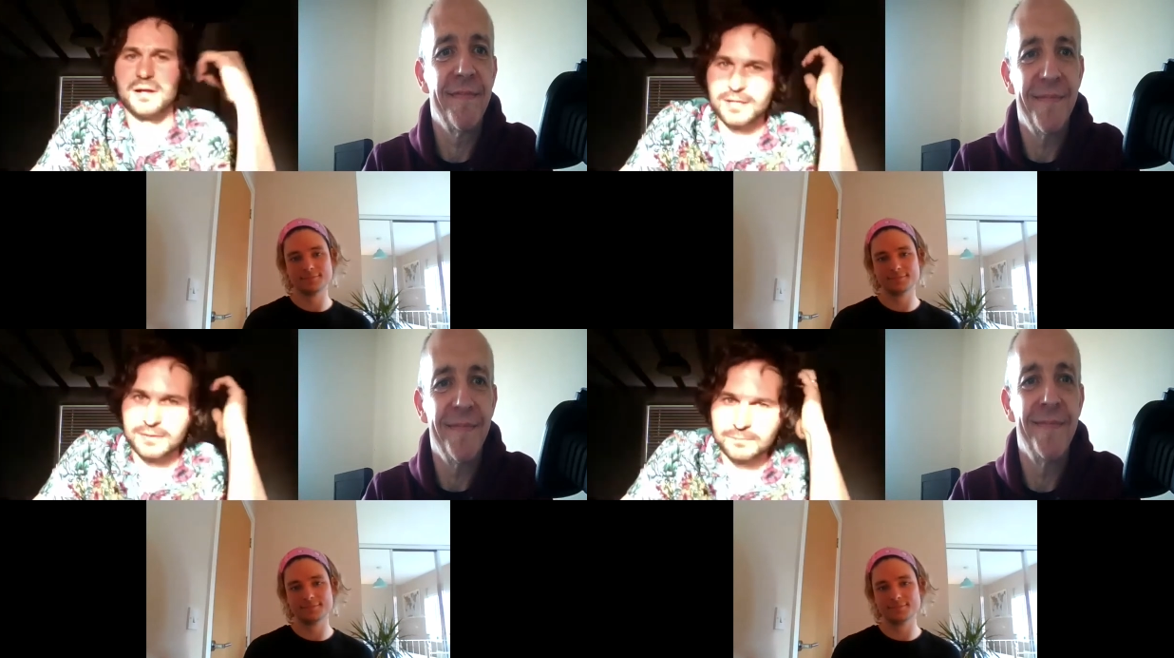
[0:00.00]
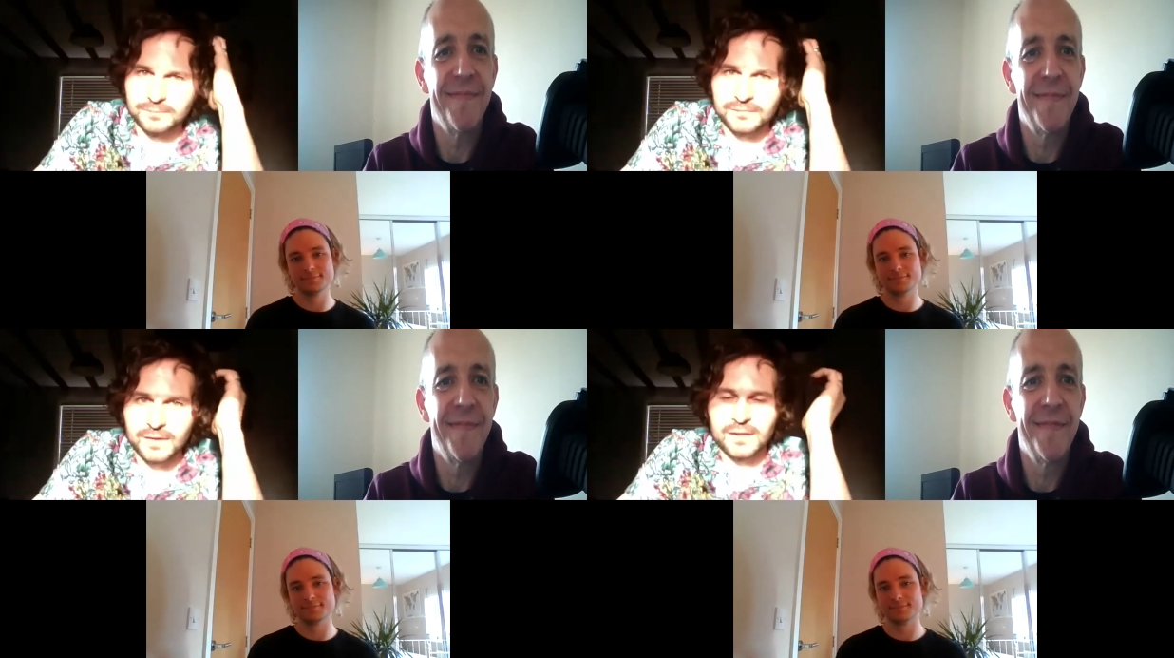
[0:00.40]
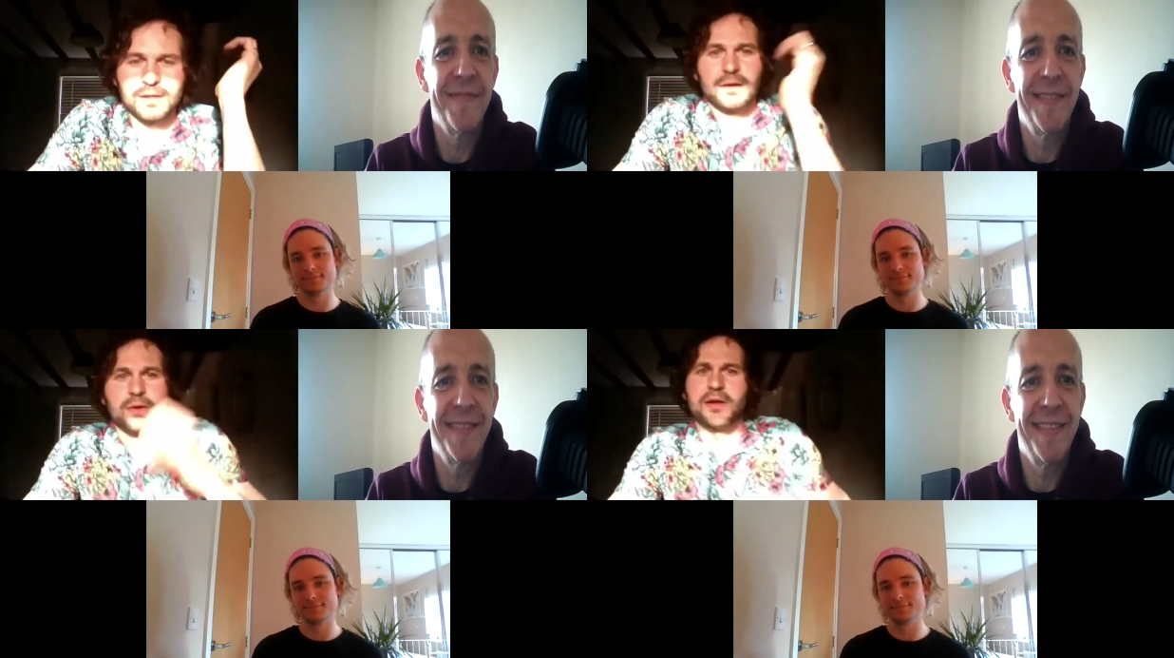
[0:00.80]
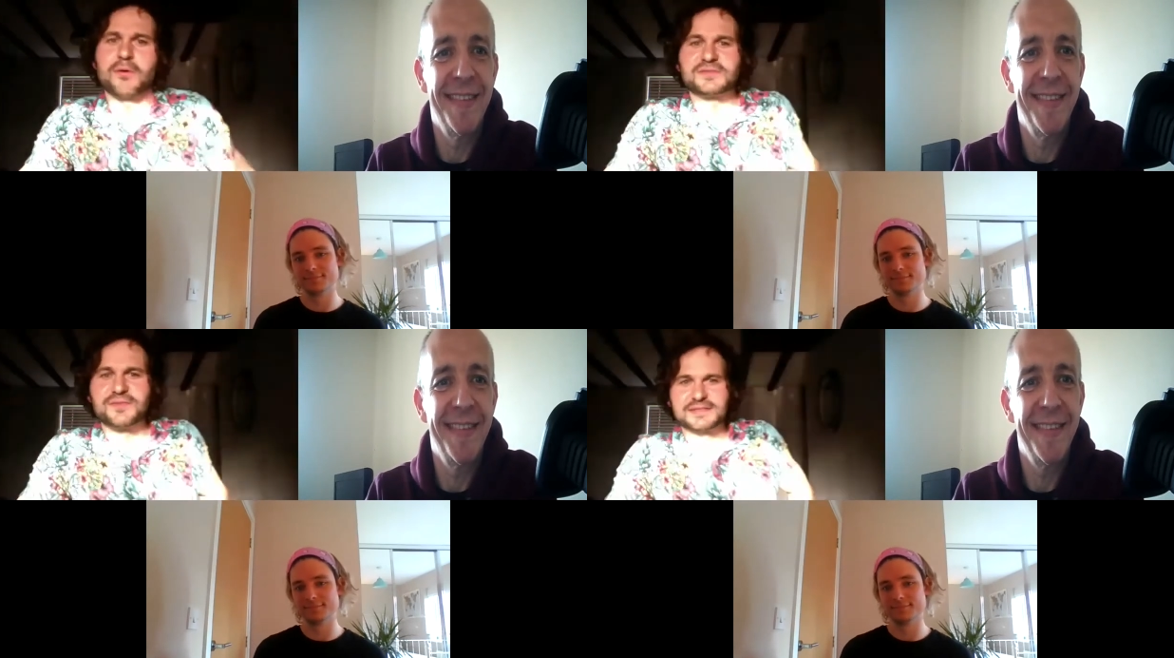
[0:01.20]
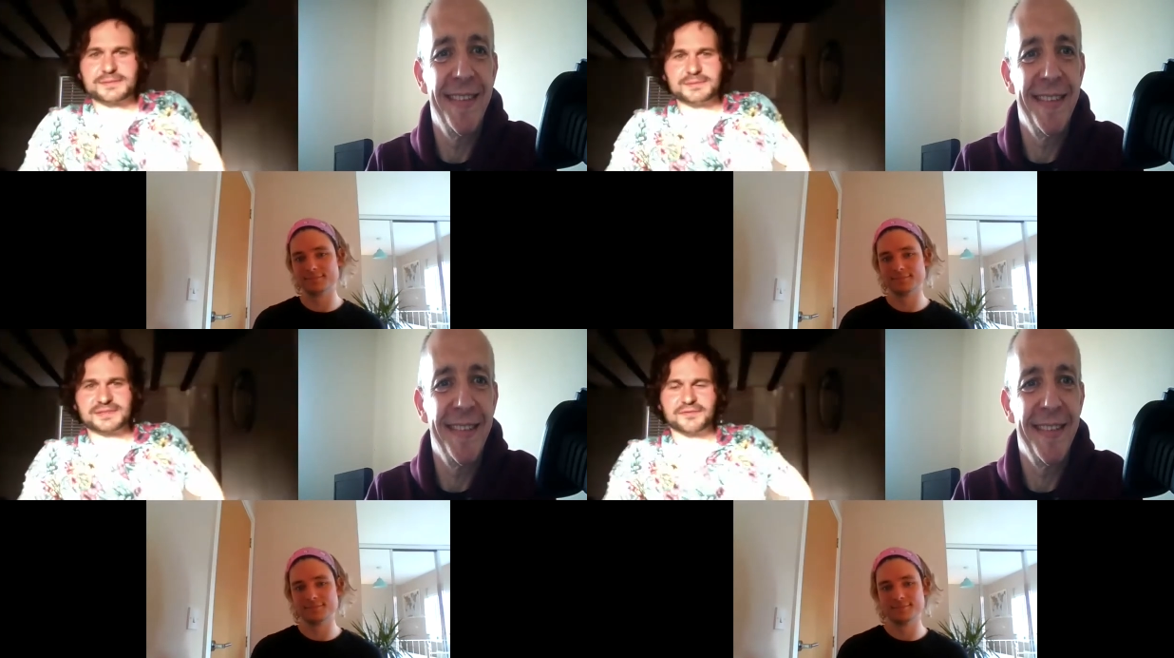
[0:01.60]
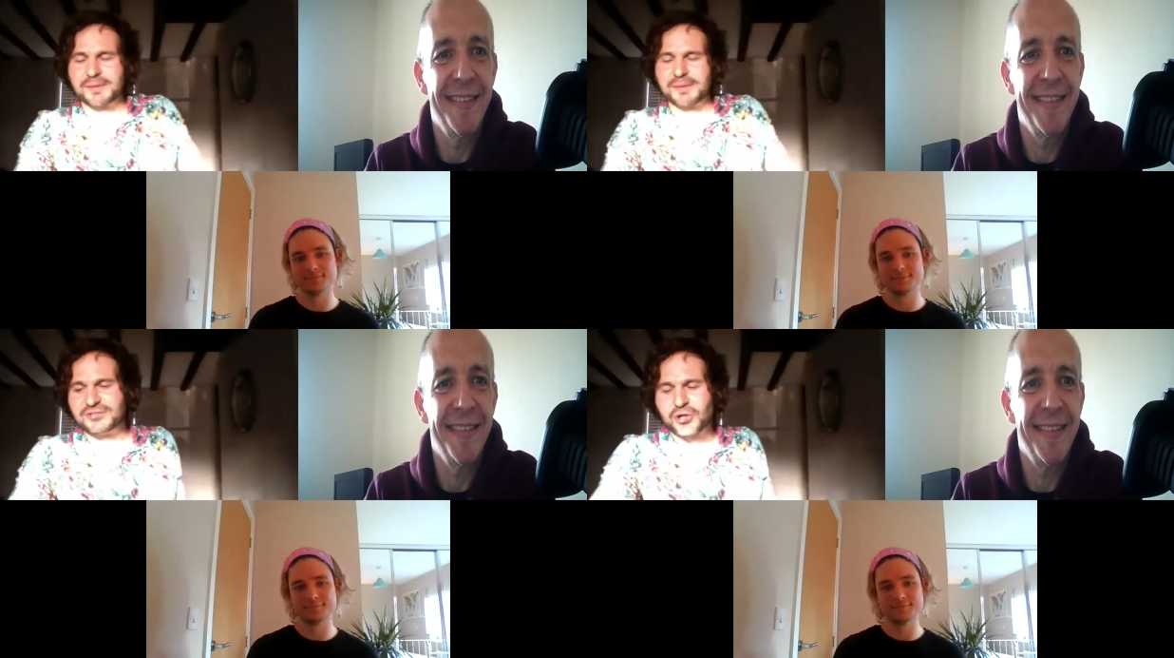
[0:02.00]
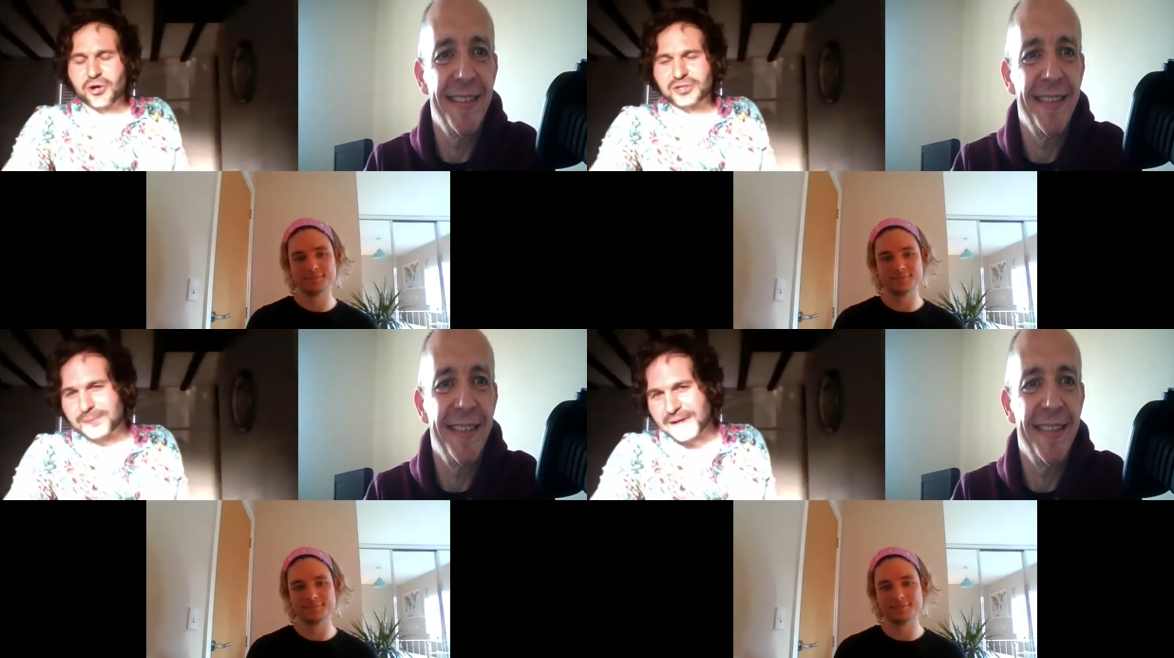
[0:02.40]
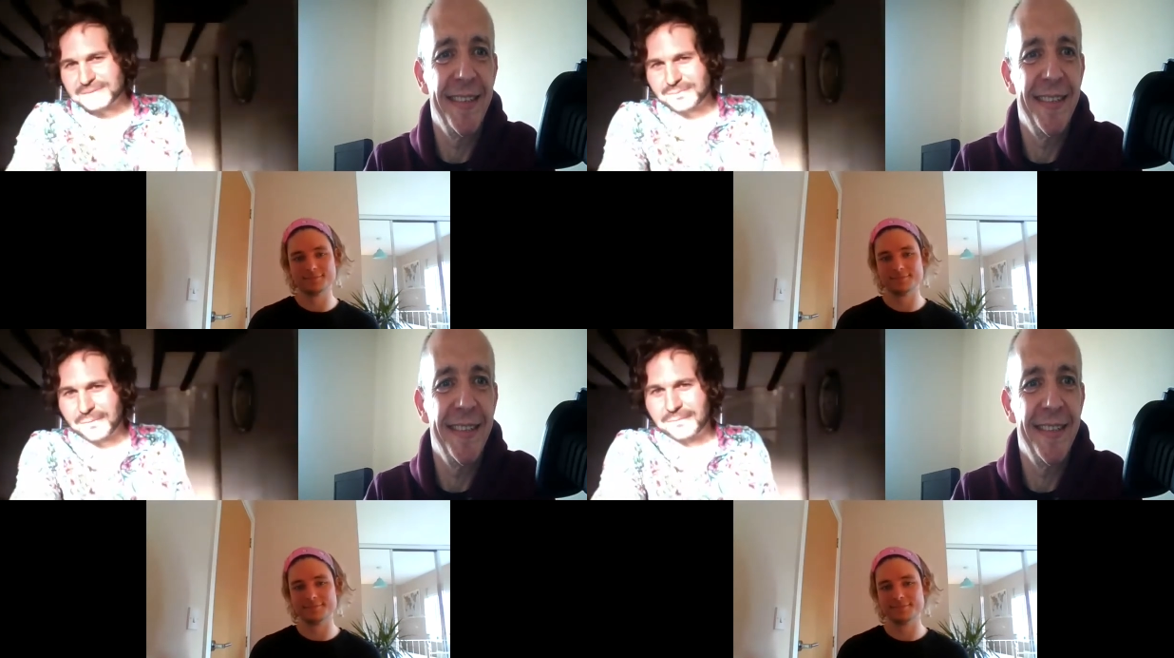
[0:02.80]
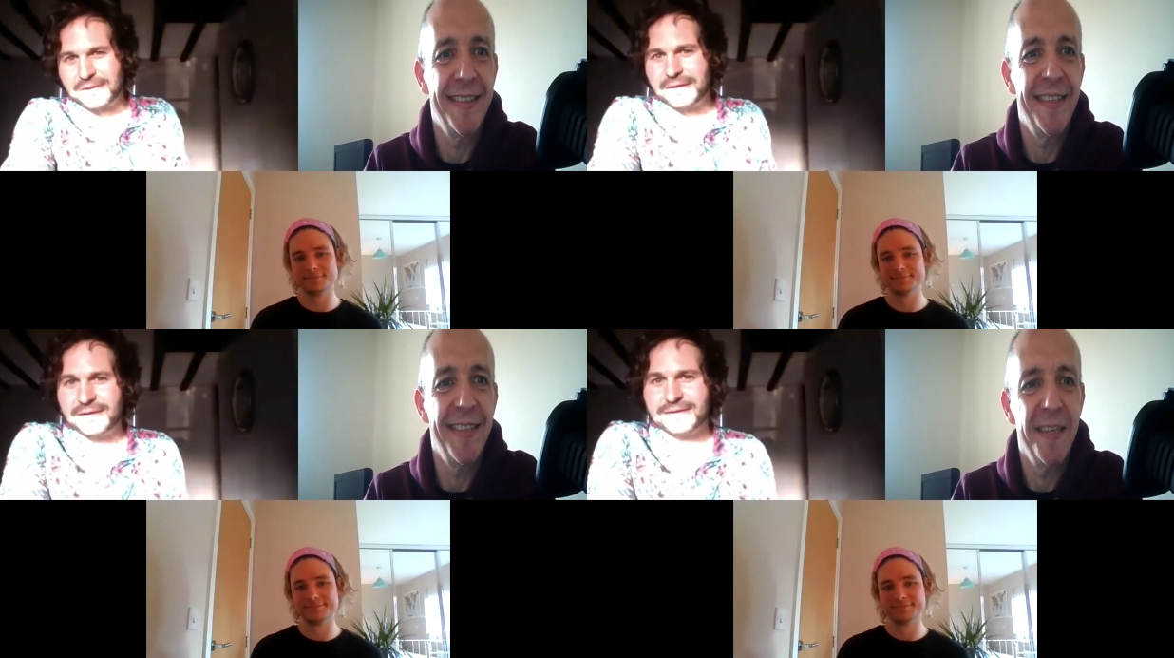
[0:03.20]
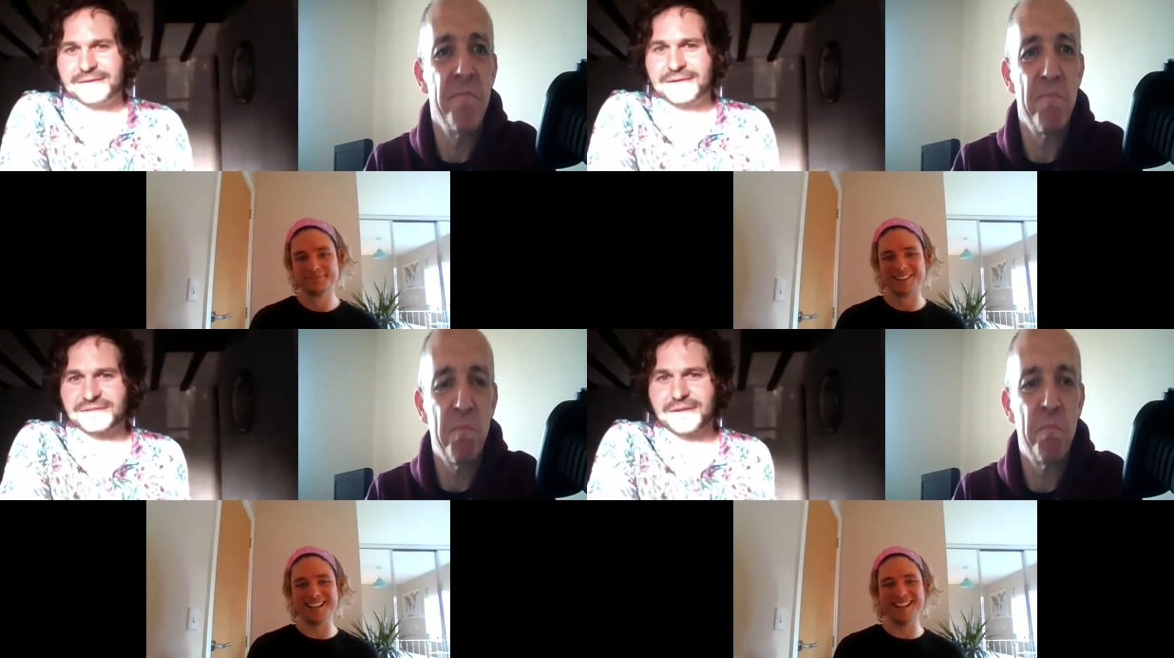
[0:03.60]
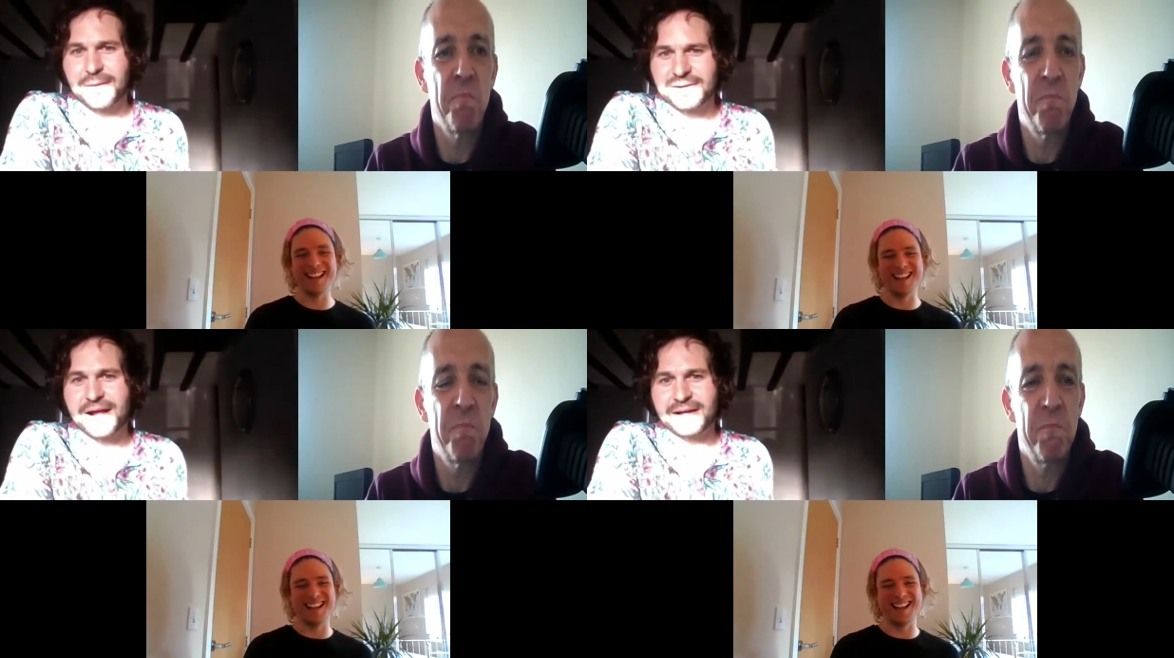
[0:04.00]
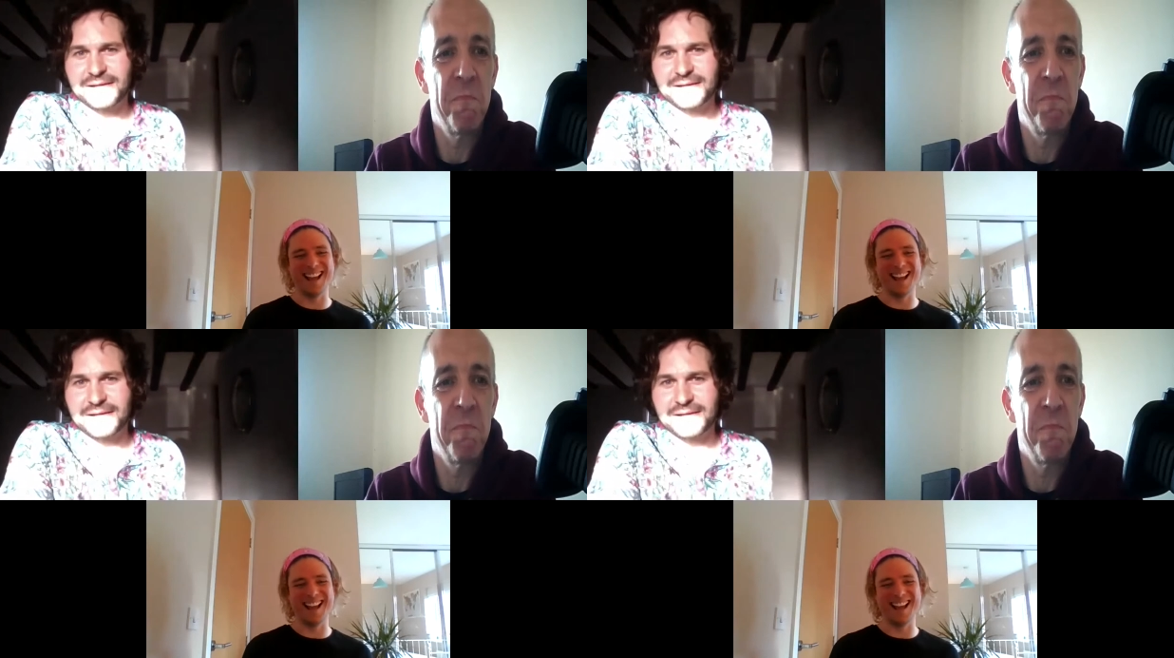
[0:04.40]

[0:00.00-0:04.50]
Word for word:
Speaker 1: Um, I always fancy myself as a bit of a George Best, probably, because I mean, I